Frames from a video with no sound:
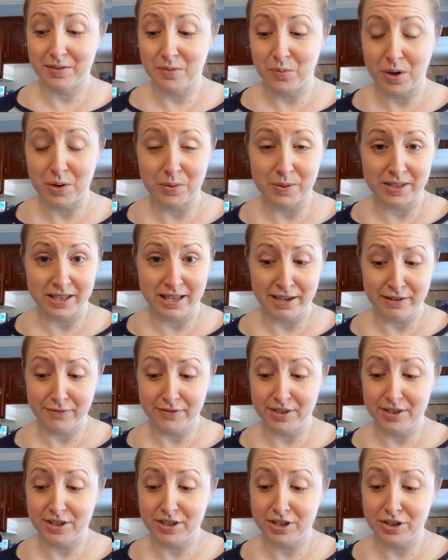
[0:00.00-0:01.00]
what was
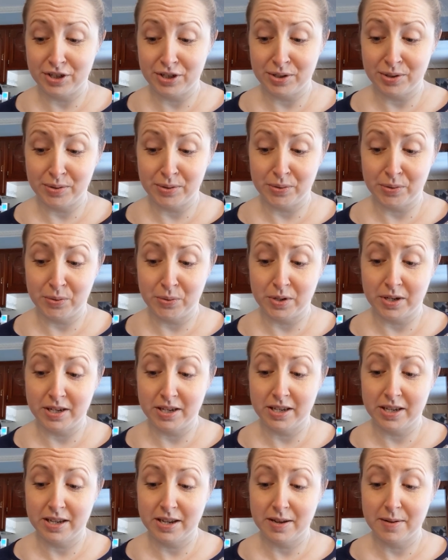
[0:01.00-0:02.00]
left to do
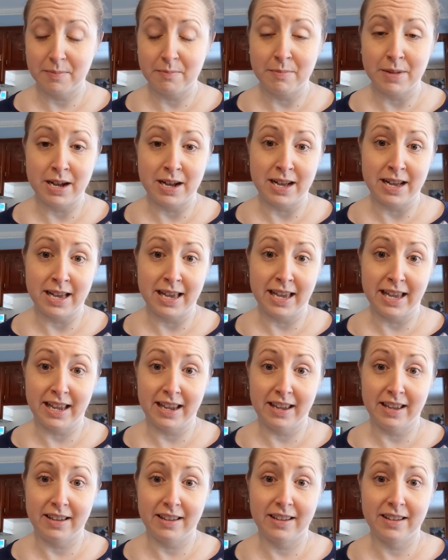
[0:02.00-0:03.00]
my